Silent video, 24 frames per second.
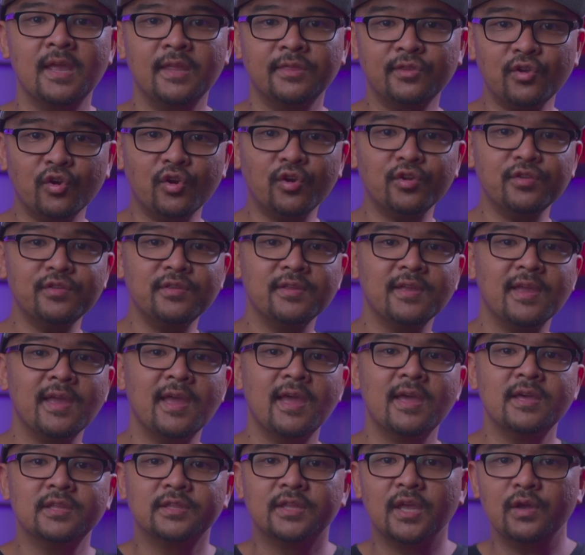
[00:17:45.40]
Third,
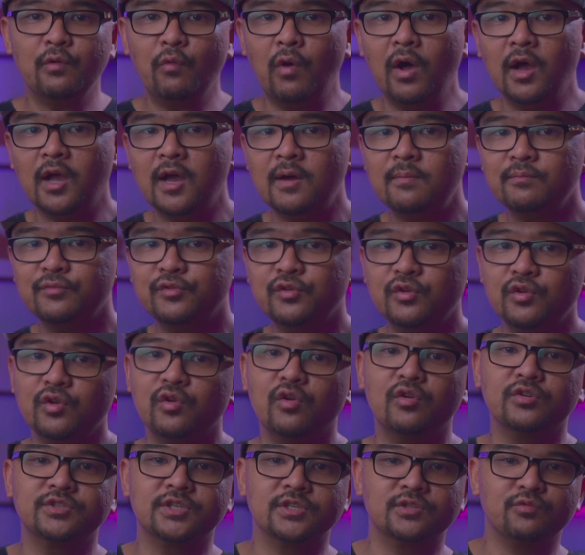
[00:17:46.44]
they welcome new
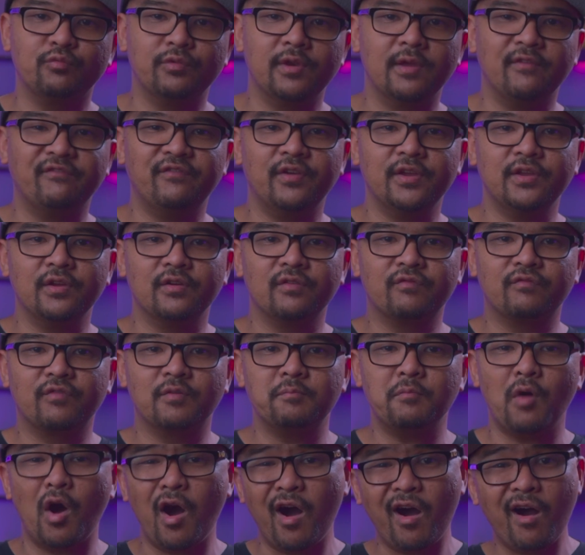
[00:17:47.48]
users with a video
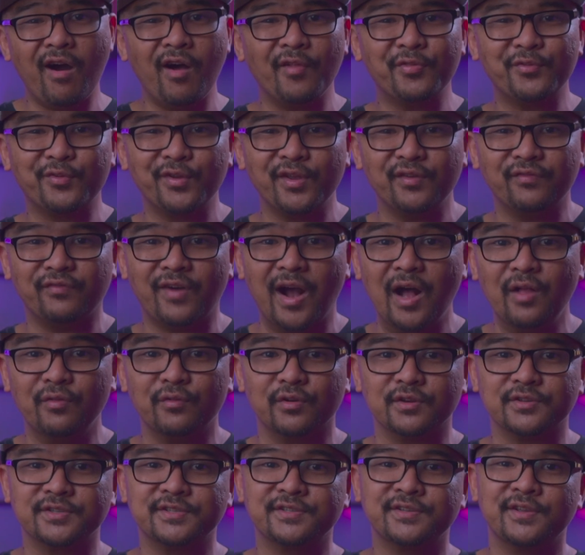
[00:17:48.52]
from all 3
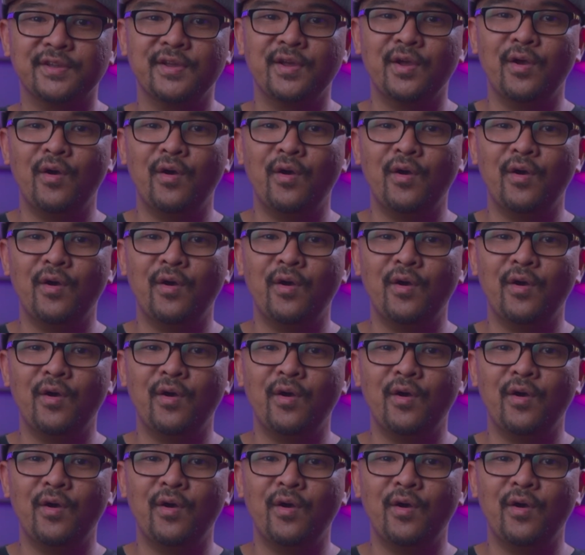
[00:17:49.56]
founders.